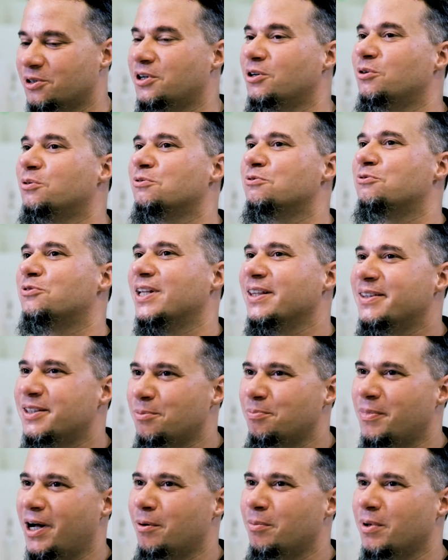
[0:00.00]
own
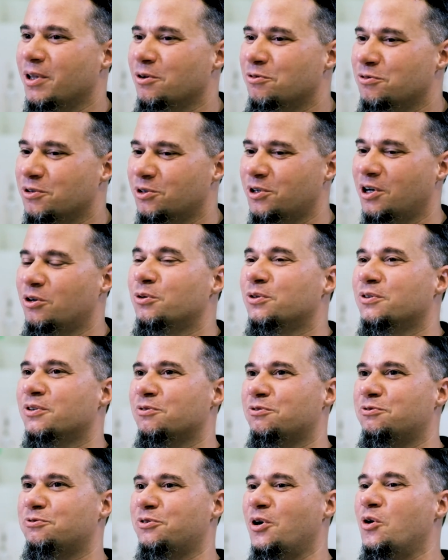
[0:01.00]
filter bubble, of your own
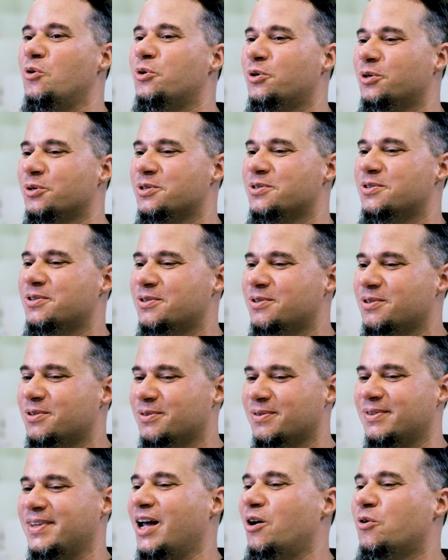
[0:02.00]

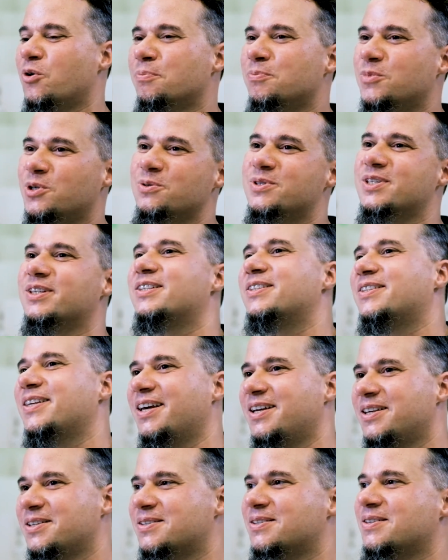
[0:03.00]
focused, narrow music taste